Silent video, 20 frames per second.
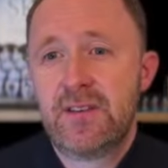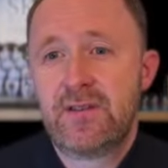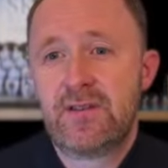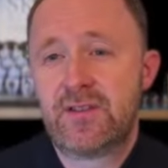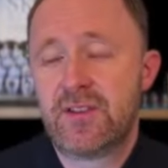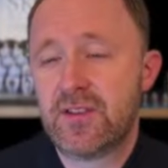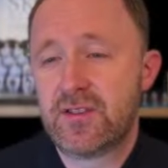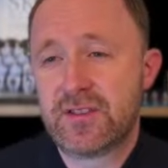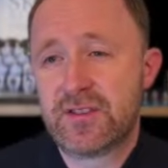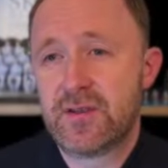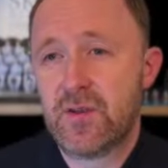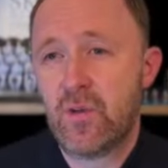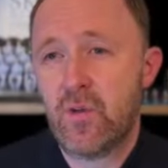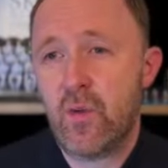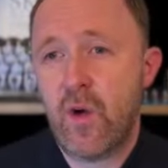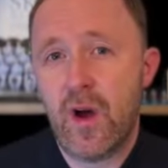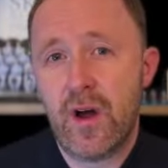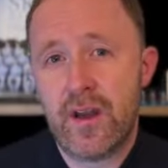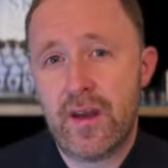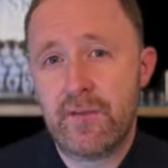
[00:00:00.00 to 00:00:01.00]
Just
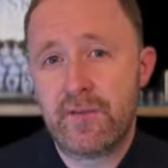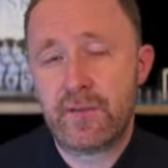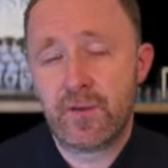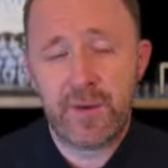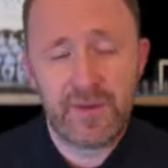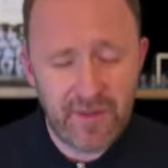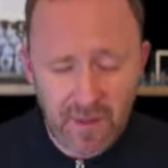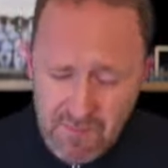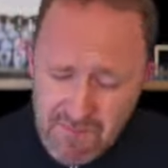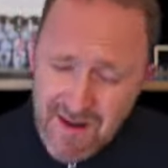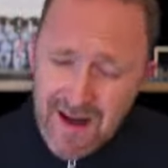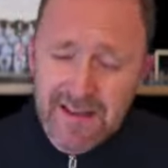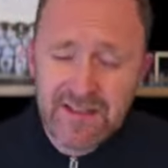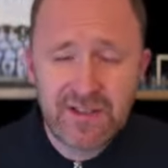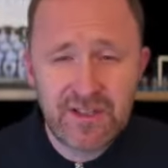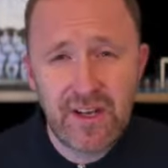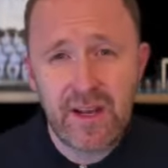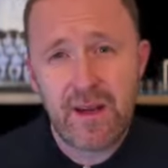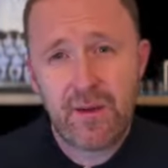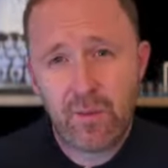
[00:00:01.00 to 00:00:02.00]
what an influence.
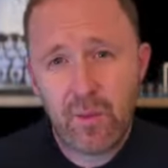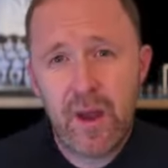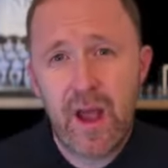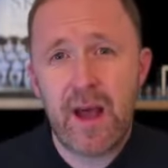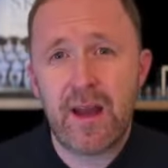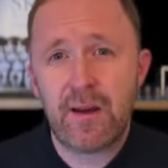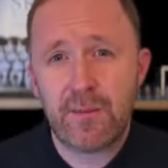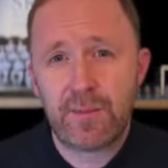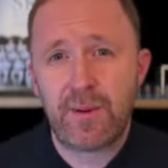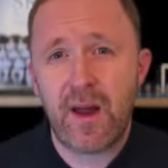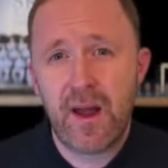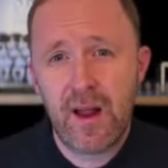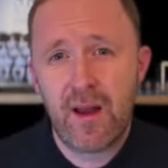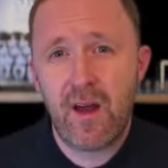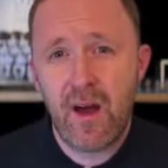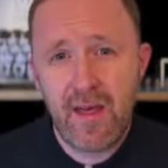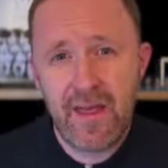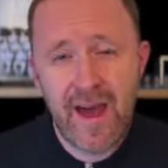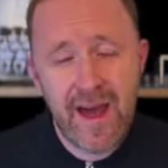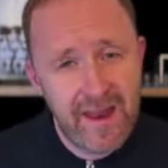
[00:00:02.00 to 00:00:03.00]
Imagine we had a player
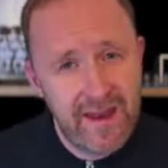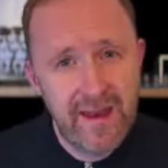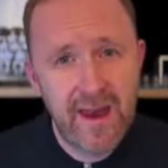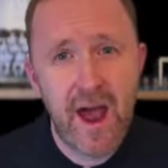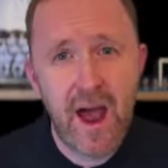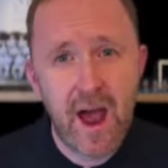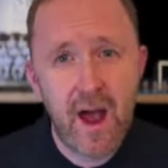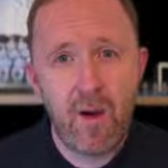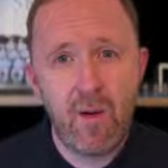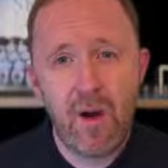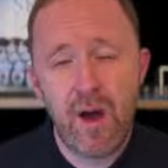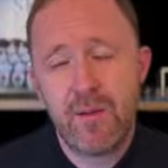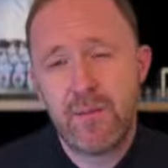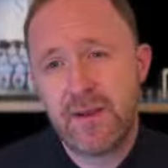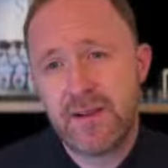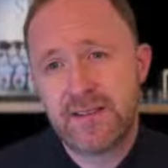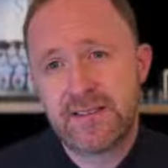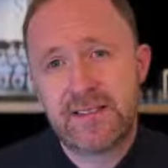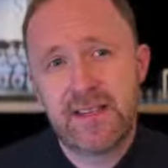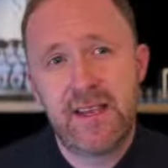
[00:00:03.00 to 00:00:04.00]
like that now. I
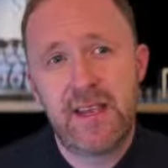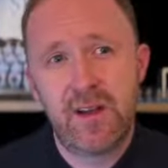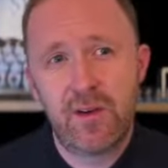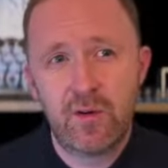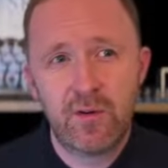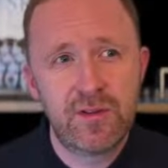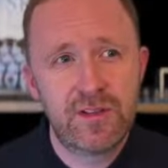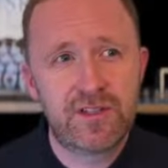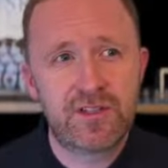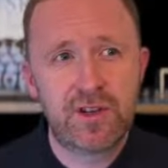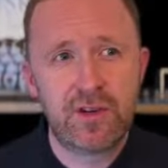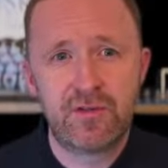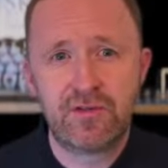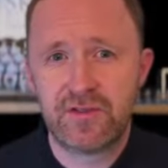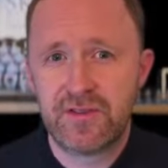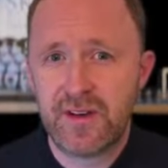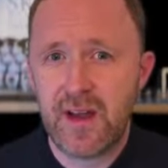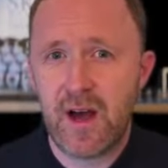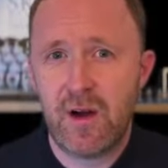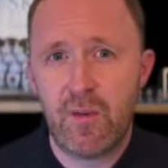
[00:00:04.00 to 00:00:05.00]
mean, seeing all the
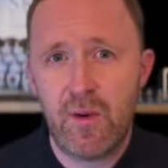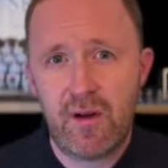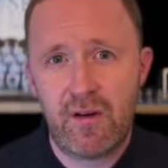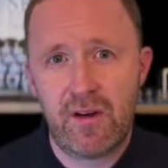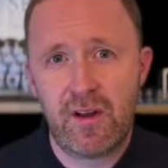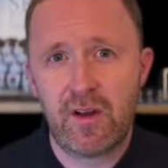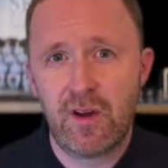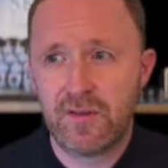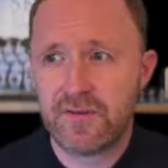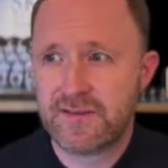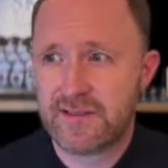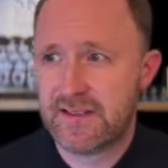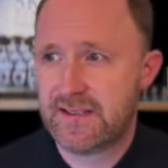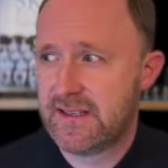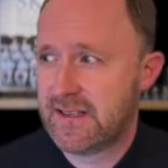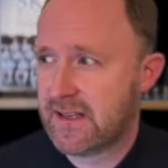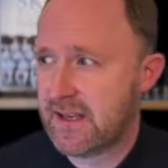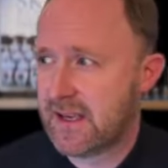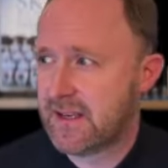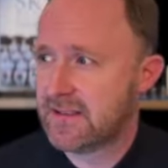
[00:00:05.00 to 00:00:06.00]
children now wearing Cov
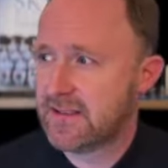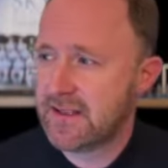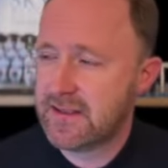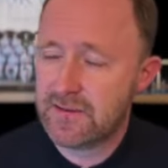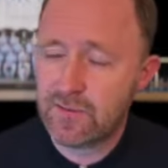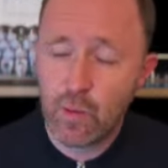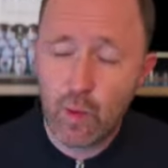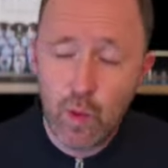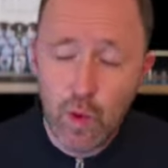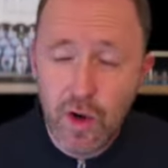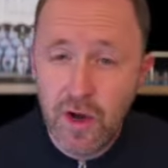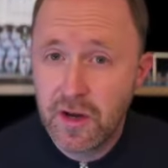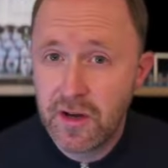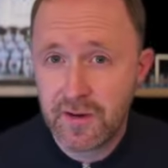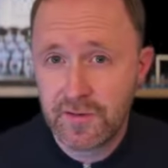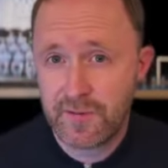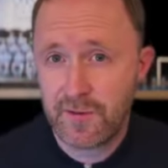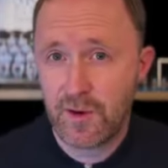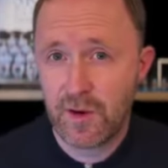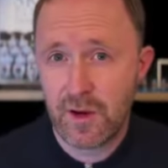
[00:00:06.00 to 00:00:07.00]
City kits is
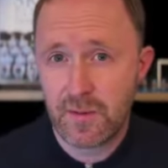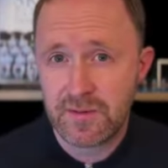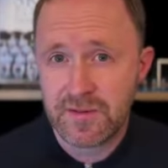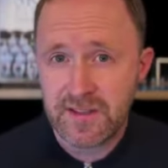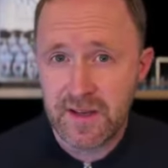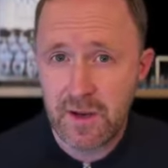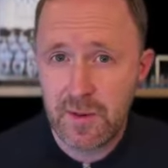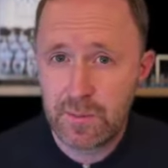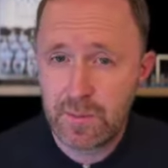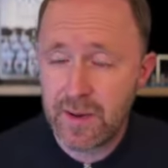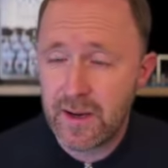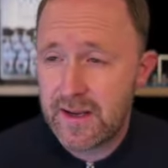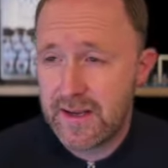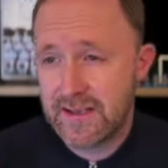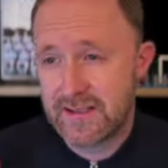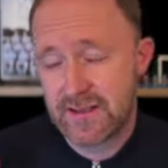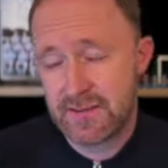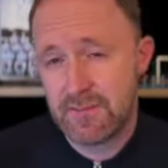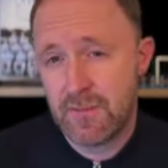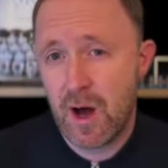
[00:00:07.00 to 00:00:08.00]
wonderful. I'm so
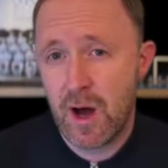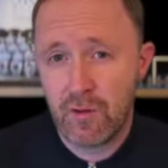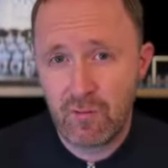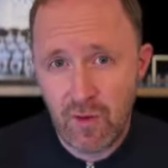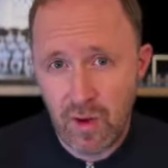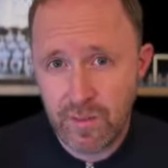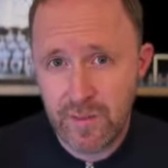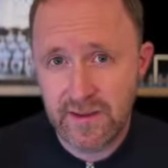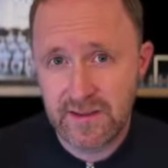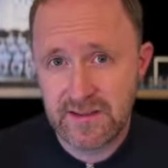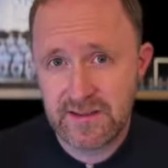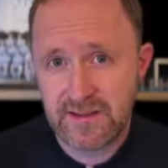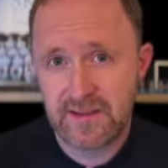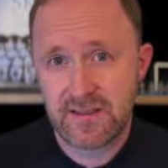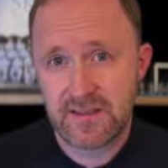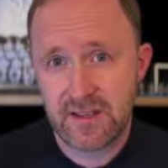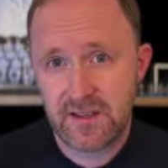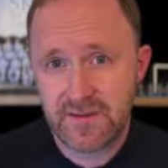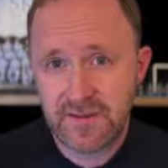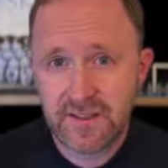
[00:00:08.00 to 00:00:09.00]
pleased, and Mark Robbins
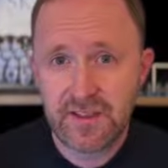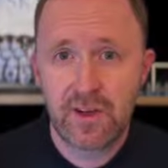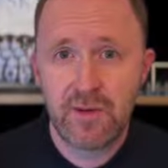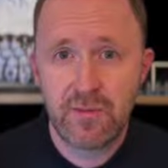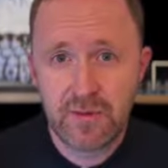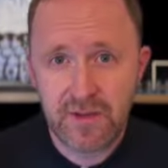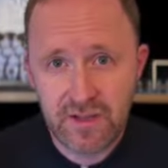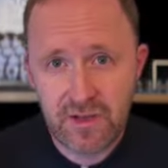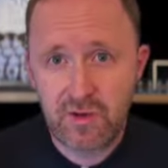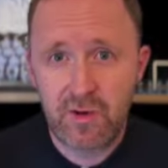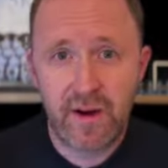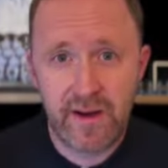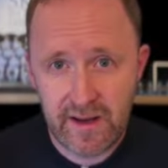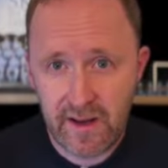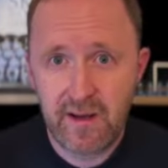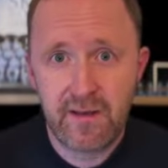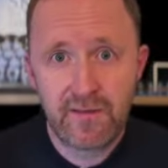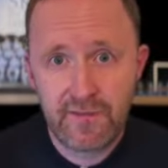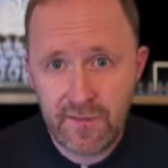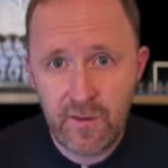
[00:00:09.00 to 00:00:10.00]
deserves so much credit
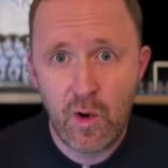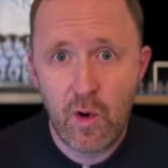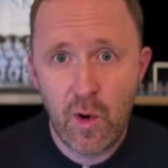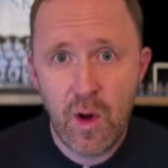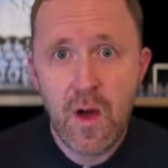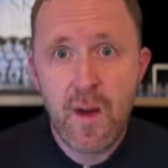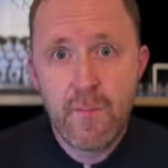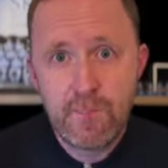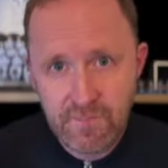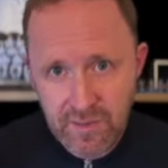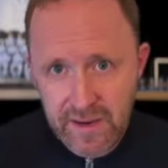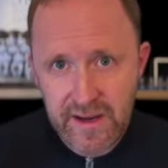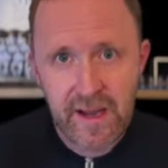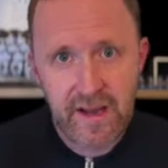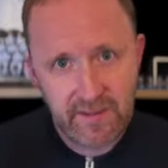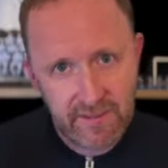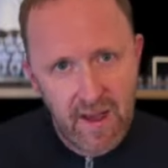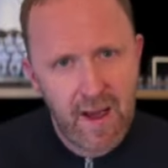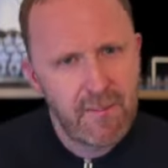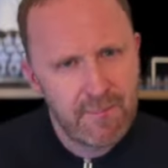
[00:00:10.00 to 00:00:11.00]
for
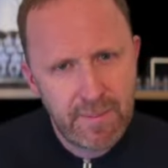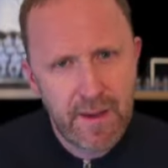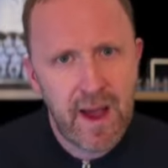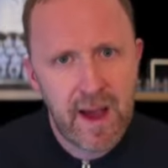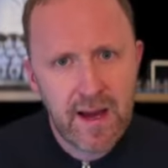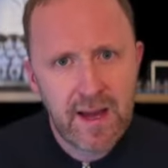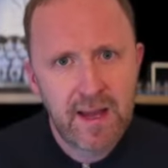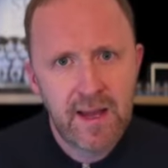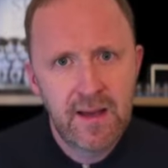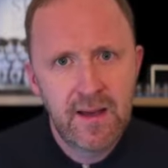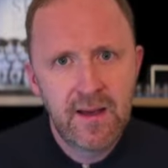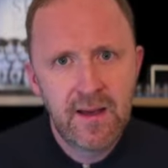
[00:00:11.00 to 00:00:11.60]
bringing that back.